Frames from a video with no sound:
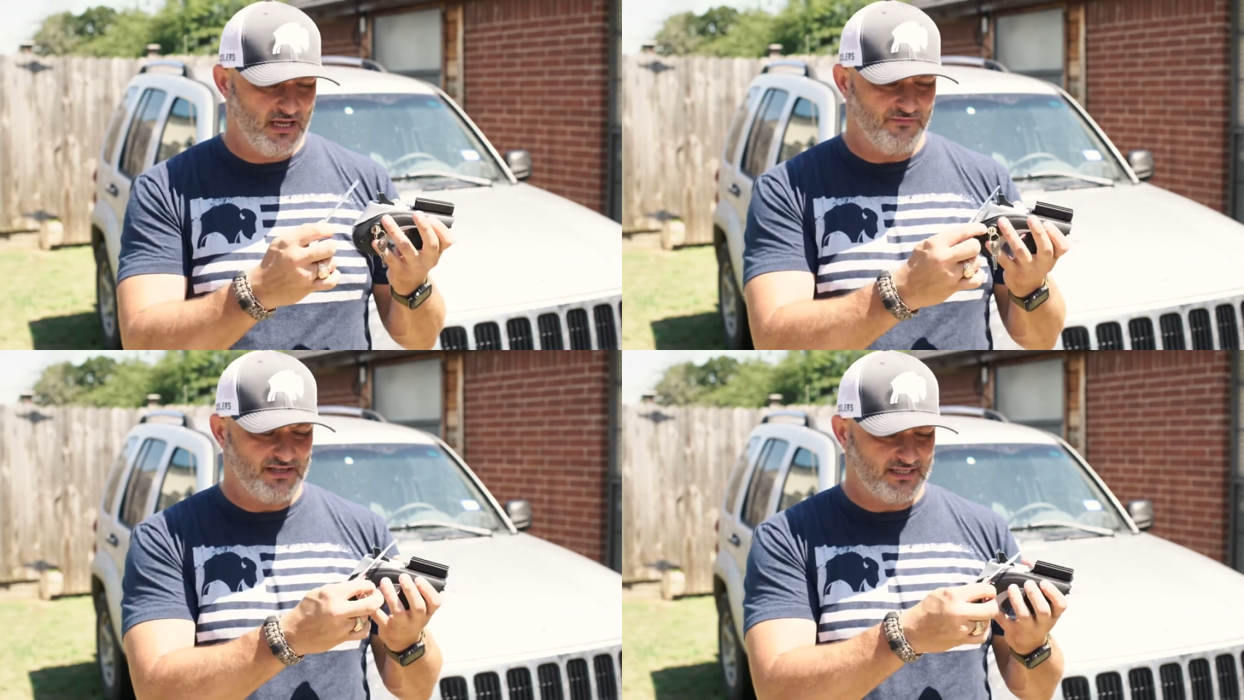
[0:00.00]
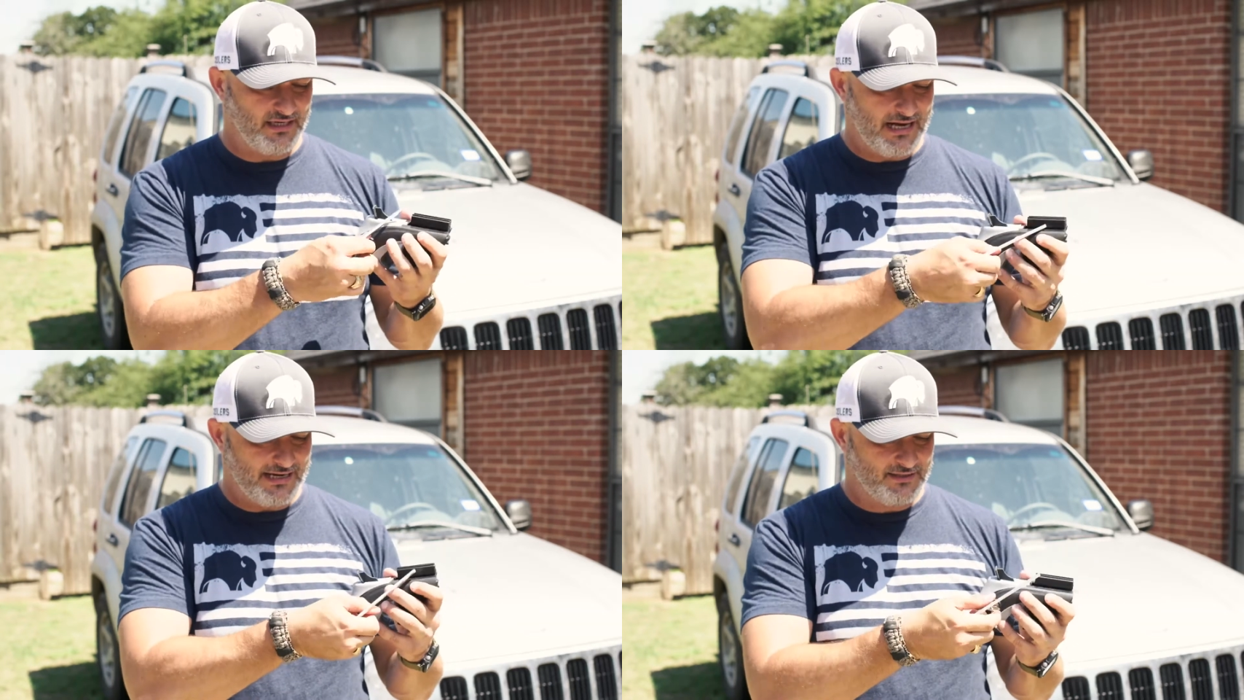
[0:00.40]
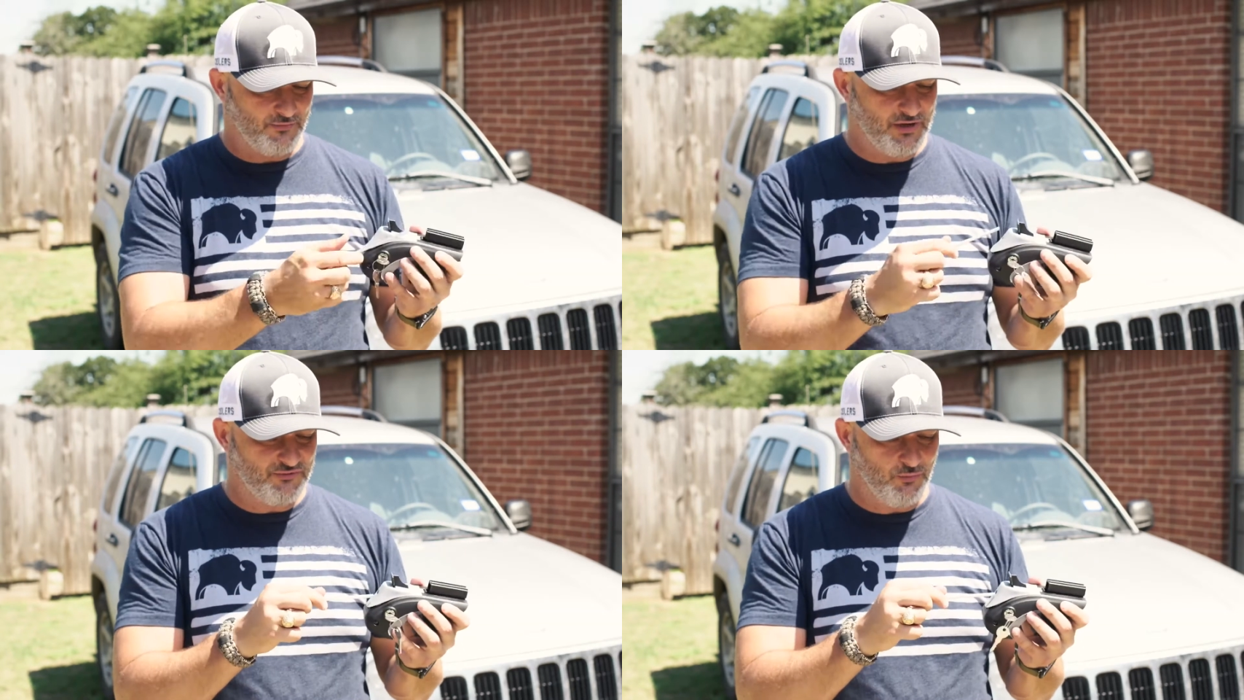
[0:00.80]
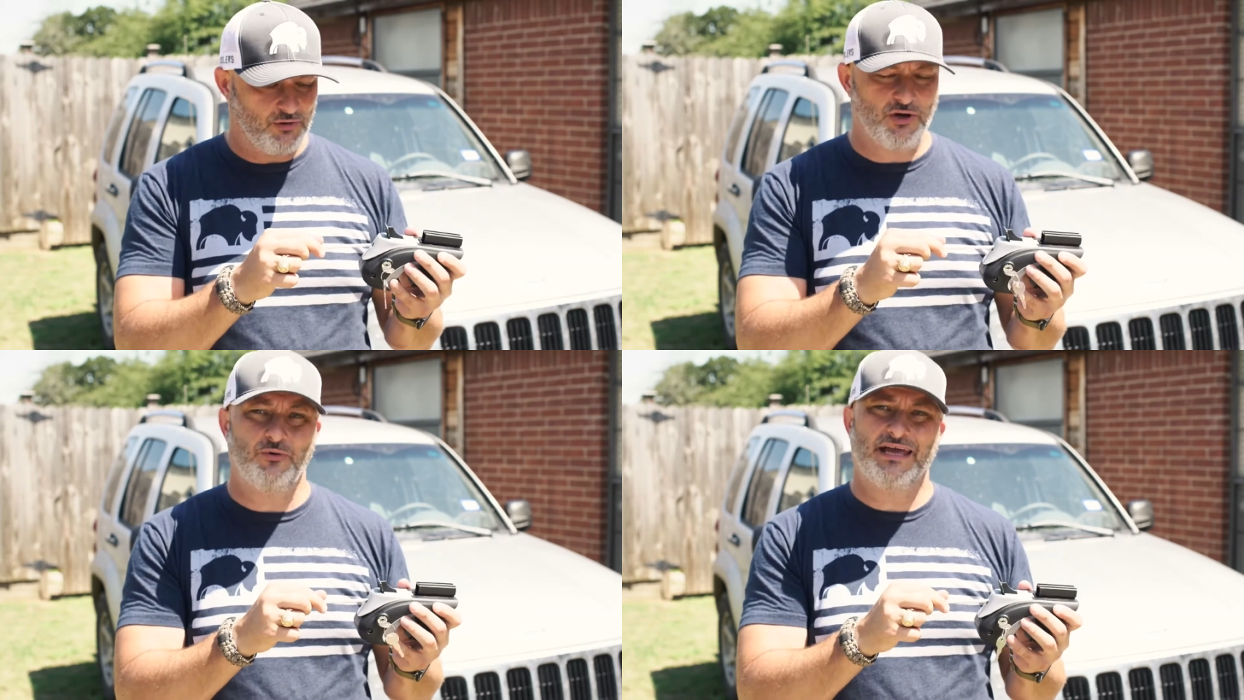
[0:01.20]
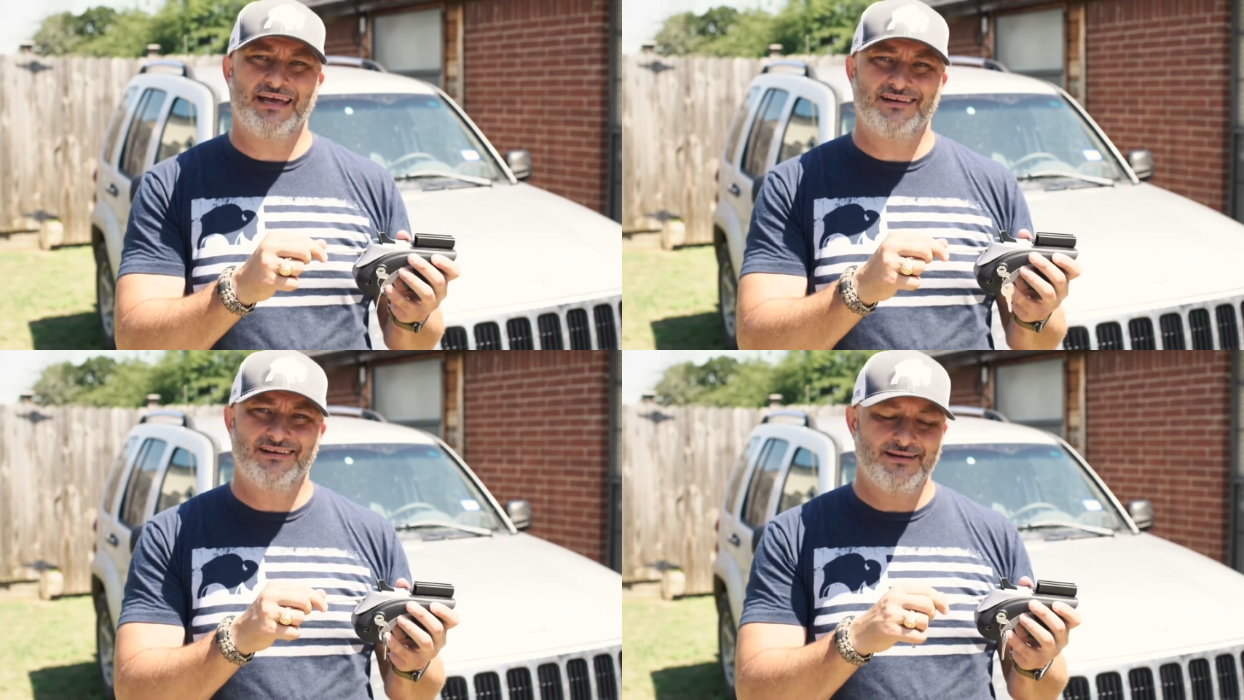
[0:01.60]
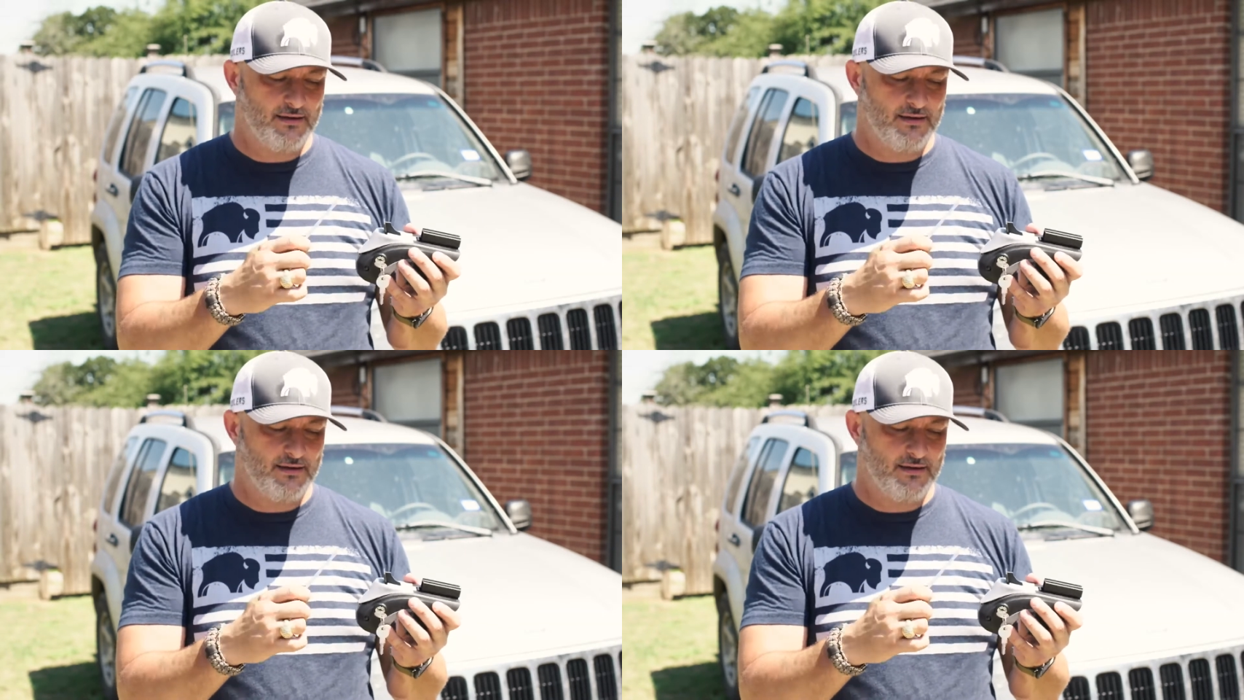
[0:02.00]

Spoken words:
If it's locked, the wrench won't go in.